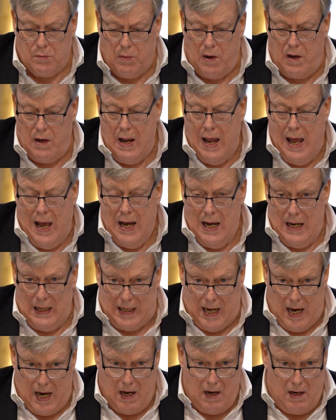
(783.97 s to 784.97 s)
But
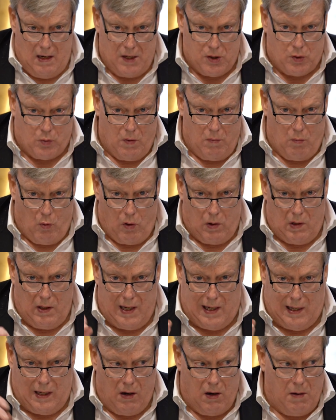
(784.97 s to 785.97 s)
again, unless we're morally
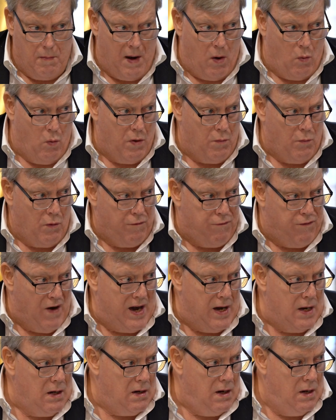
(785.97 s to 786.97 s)
clear about what we're
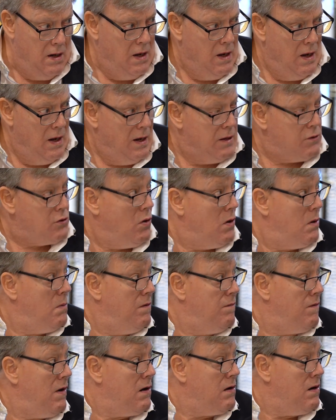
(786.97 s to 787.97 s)
fighting, it's going to
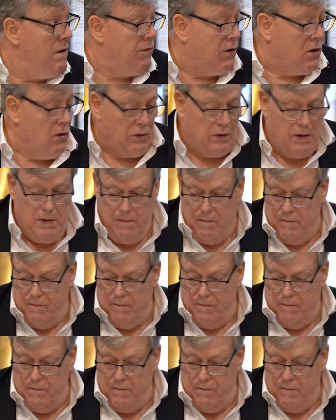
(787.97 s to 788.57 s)
be very difficult.